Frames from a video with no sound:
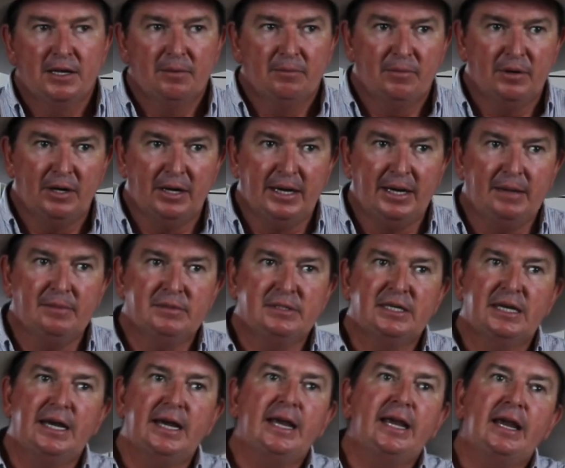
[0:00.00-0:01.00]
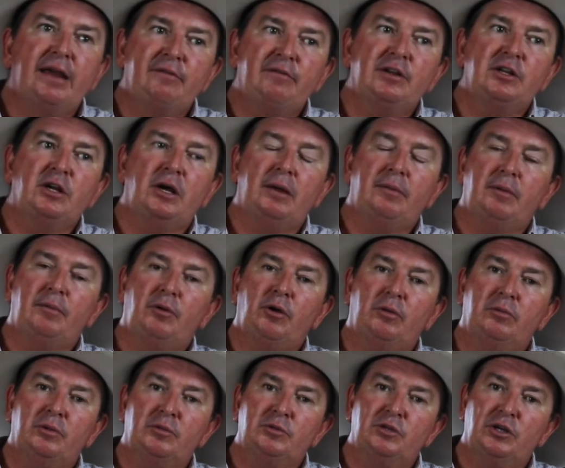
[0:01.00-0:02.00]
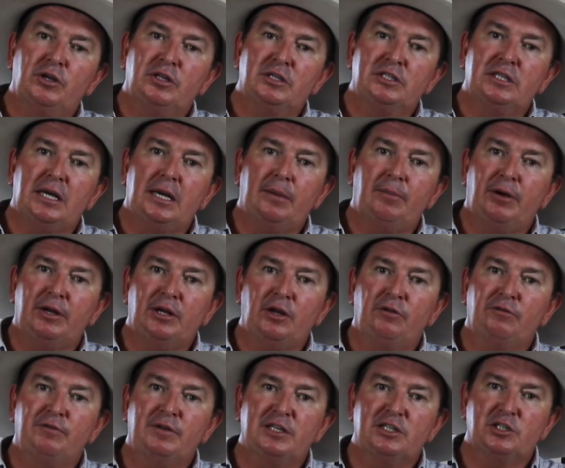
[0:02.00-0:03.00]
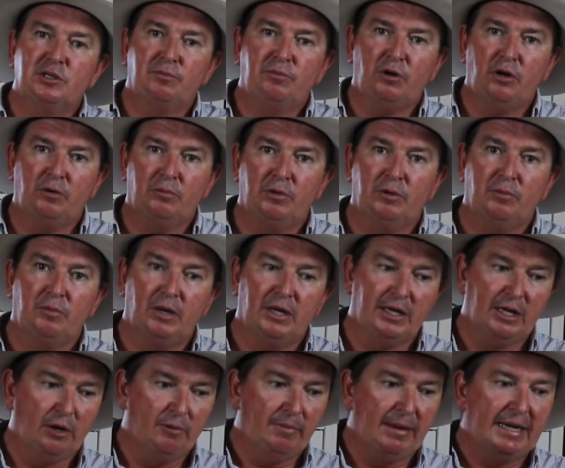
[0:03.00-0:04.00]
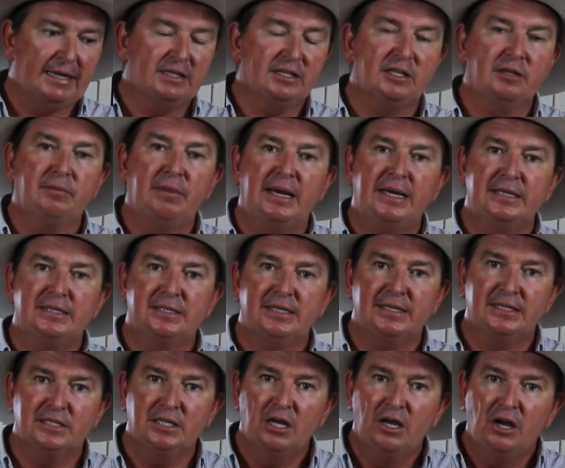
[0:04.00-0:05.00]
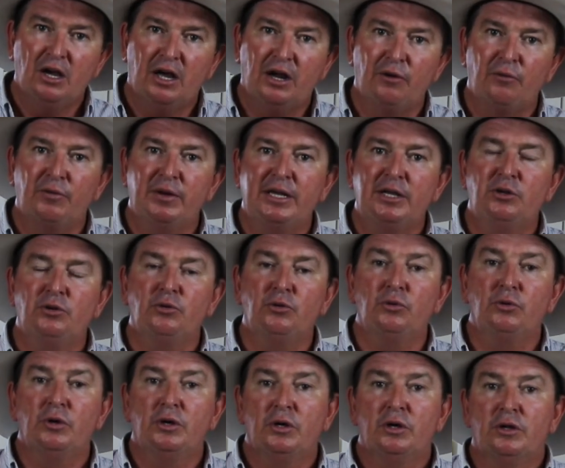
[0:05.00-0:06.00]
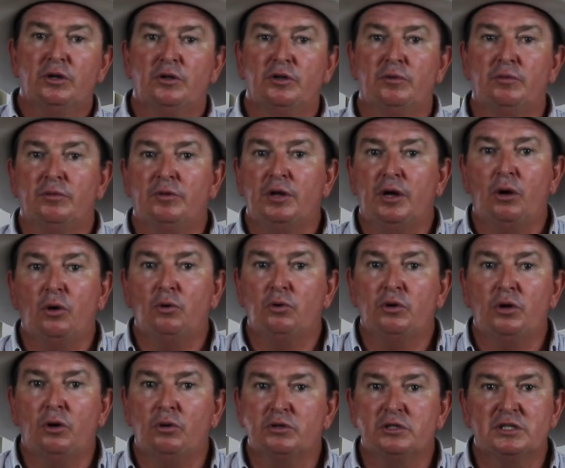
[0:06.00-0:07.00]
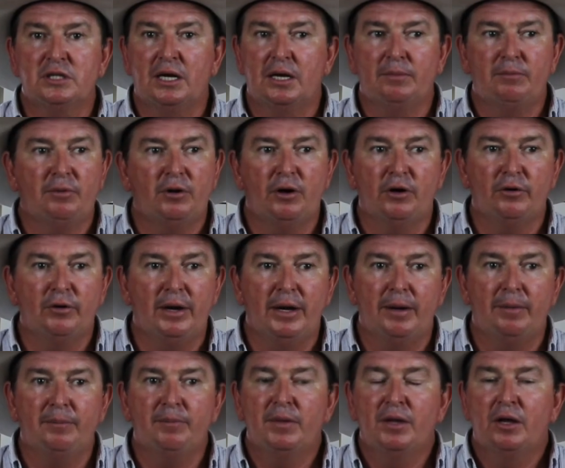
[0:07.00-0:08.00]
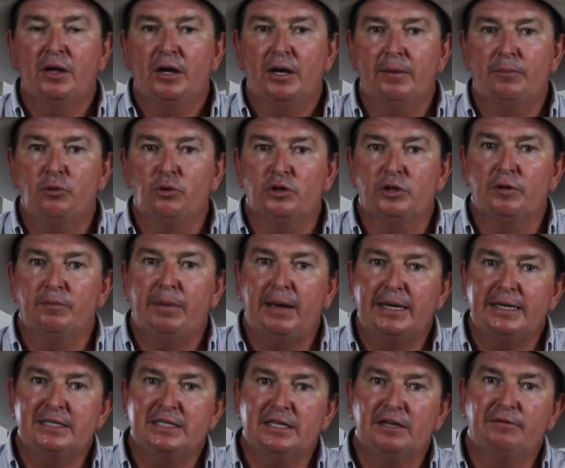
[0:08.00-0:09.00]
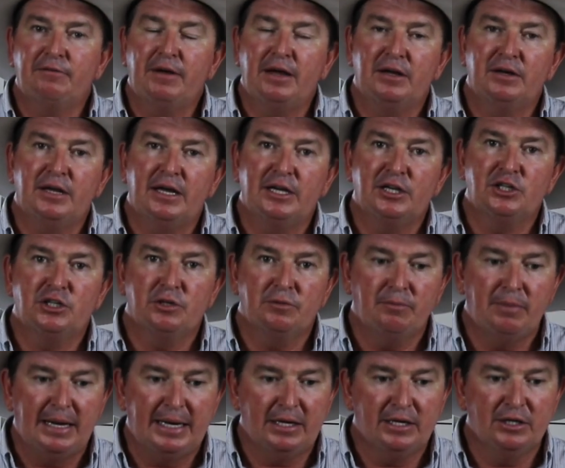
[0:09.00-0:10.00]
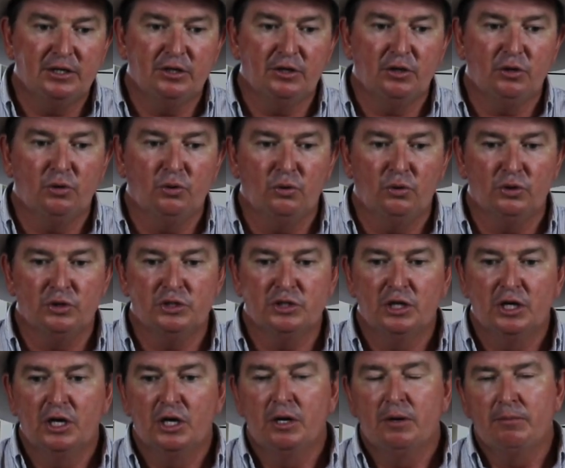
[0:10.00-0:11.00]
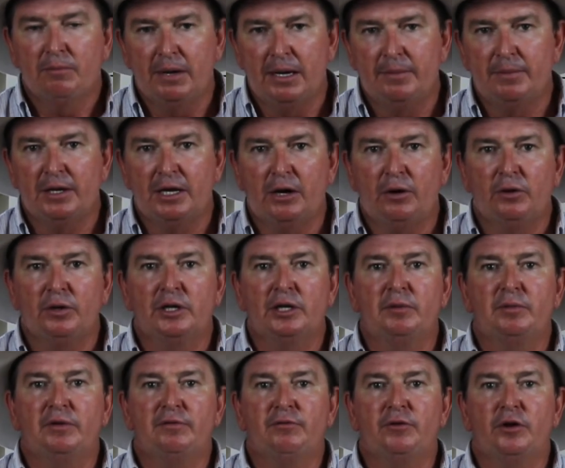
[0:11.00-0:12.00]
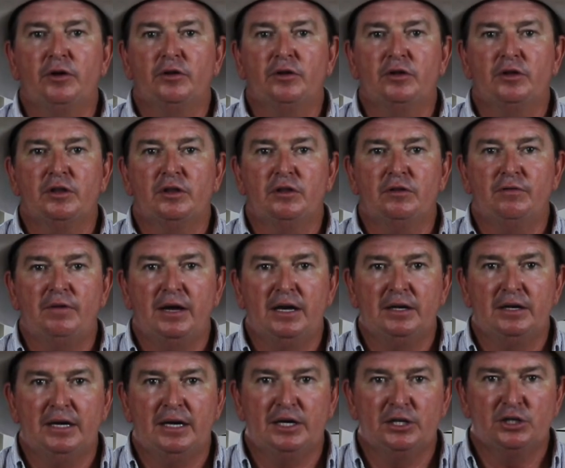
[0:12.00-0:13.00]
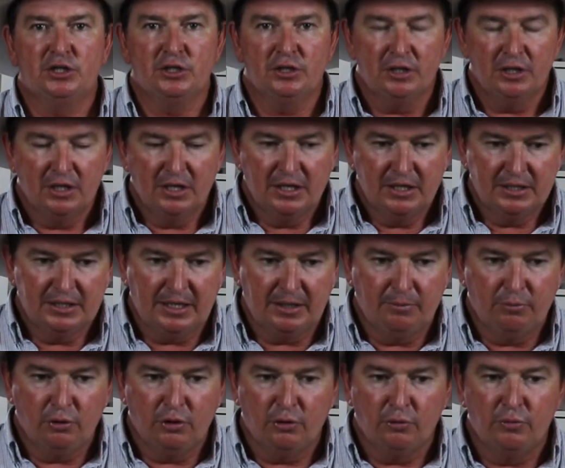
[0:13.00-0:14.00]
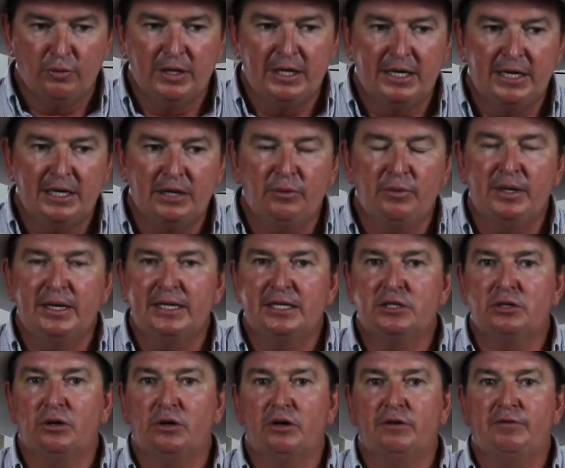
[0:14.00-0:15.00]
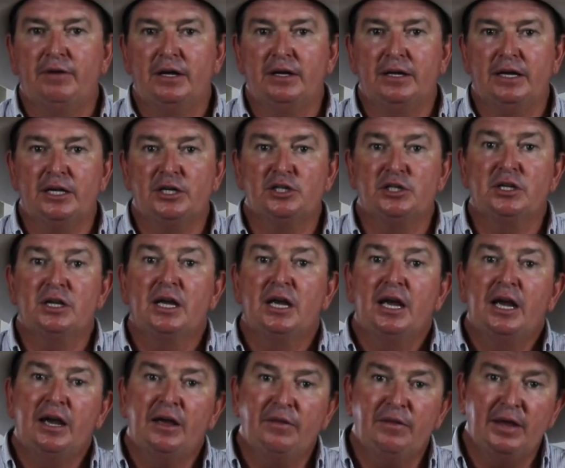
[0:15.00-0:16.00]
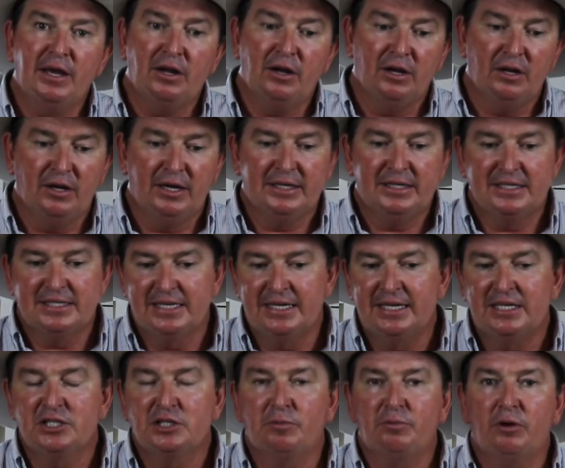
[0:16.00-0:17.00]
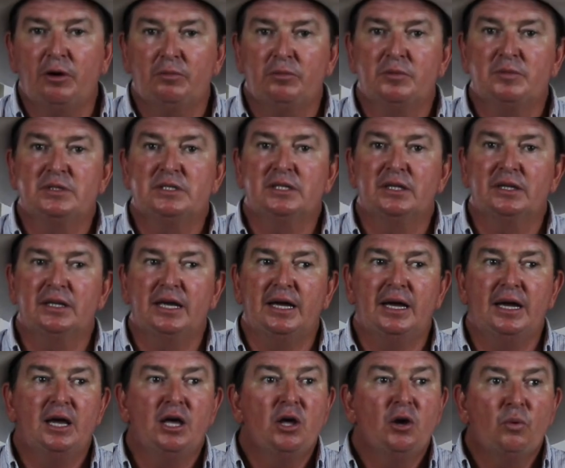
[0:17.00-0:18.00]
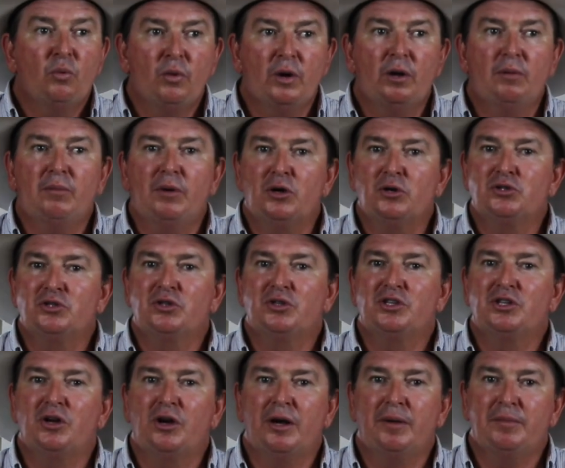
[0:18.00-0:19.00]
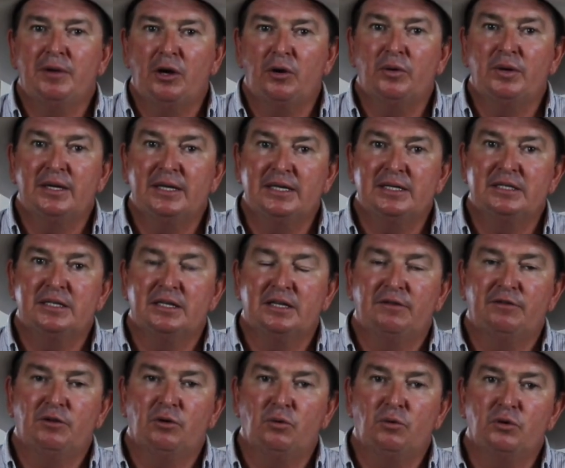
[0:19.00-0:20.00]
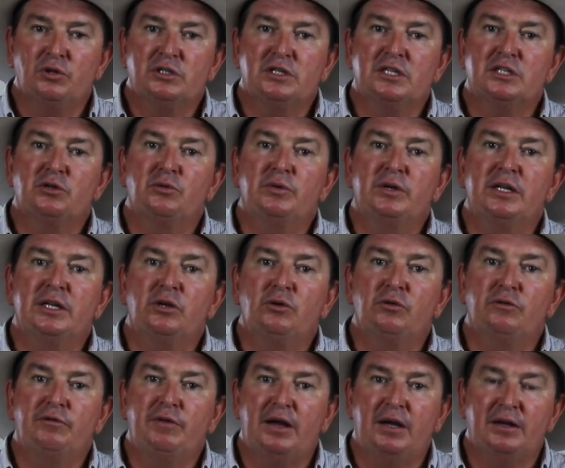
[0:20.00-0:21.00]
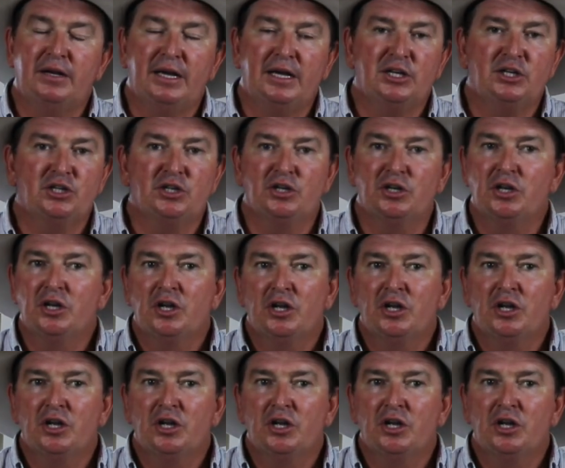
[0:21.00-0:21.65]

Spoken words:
but I am saying every time a problem turns up, I don't fix the problem. I go back to the basics, I redo the whole colt start program, I put the basic foundation back into the horse, maybe go a little bit further than the foundation, to put a really, really solid foundation, and then I like to see, is the problem still there? Well, most of the time, no, it isn't. If the horse has a really good foundation,